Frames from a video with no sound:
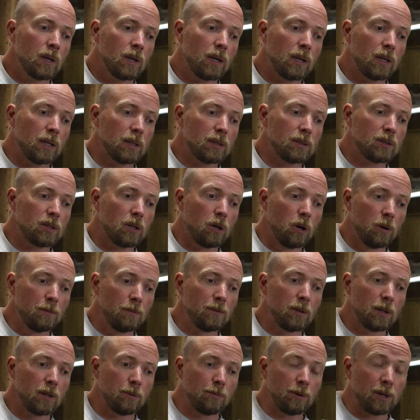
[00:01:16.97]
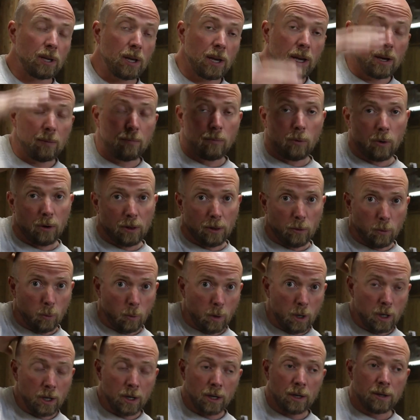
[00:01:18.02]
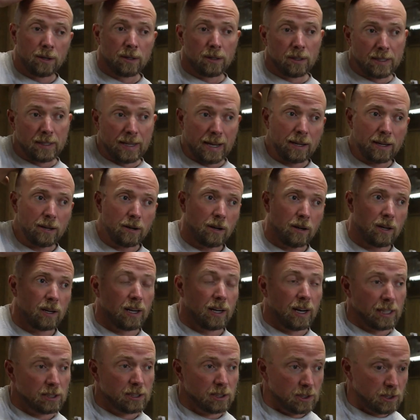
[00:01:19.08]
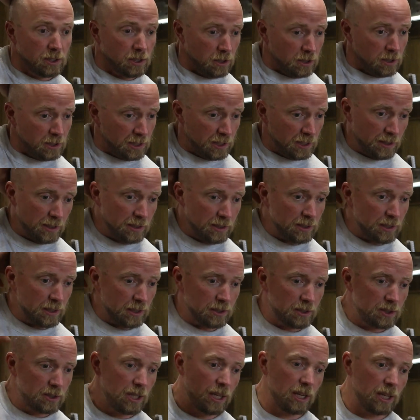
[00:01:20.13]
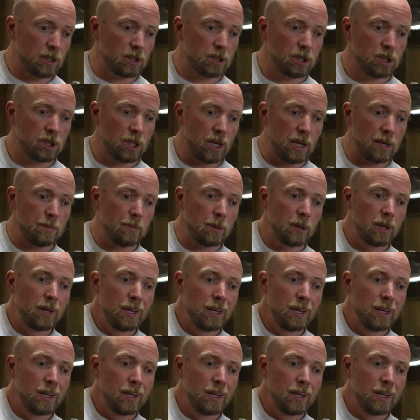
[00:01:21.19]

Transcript: Uh, so hopefully we can get more than one deck on and actually start seeing these things take shape.